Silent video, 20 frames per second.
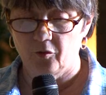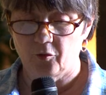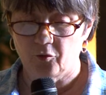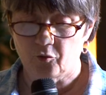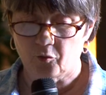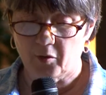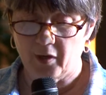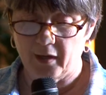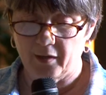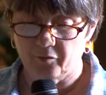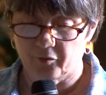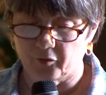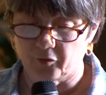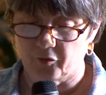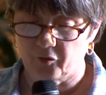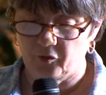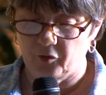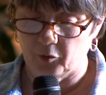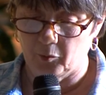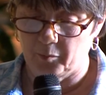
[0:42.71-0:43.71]
The
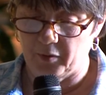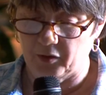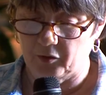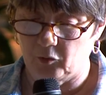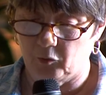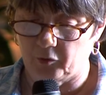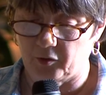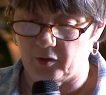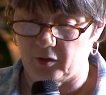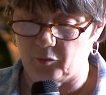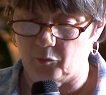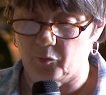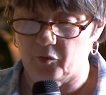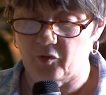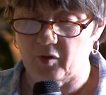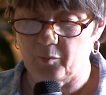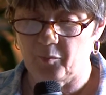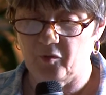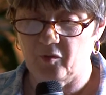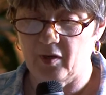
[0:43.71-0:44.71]
driver, still buckled in,
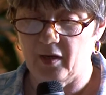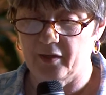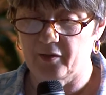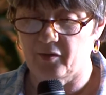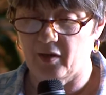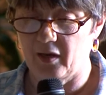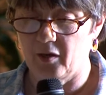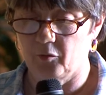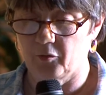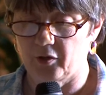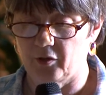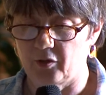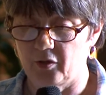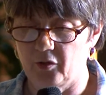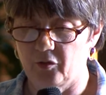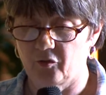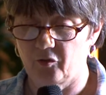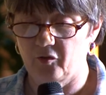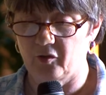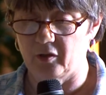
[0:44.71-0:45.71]
was upside down in his